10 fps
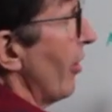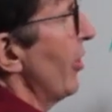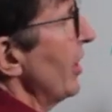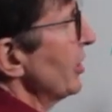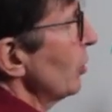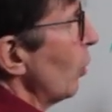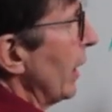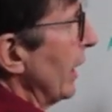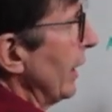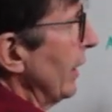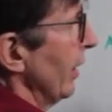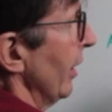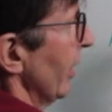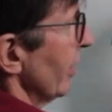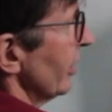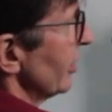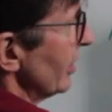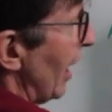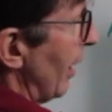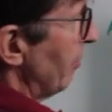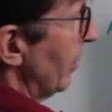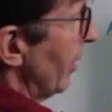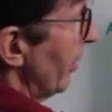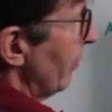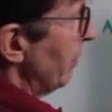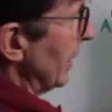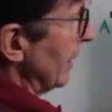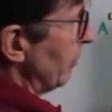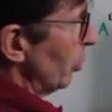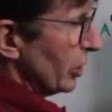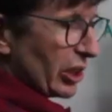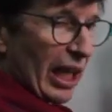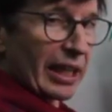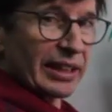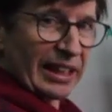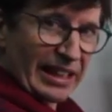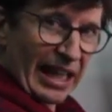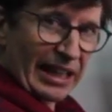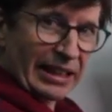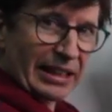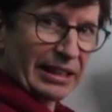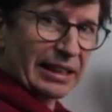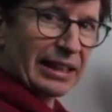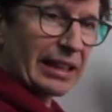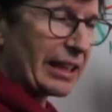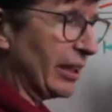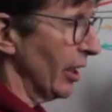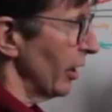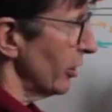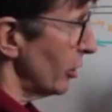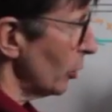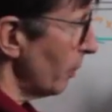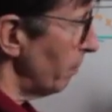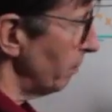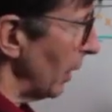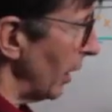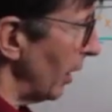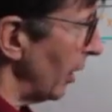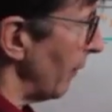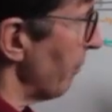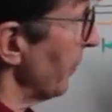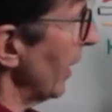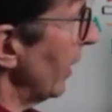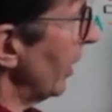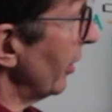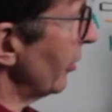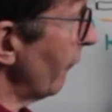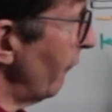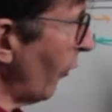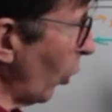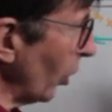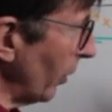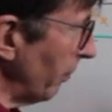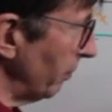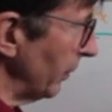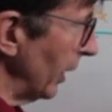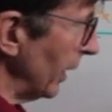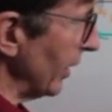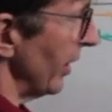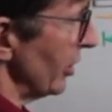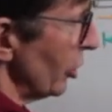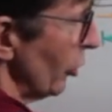this way to stop the beam, which has a tendency to deform in this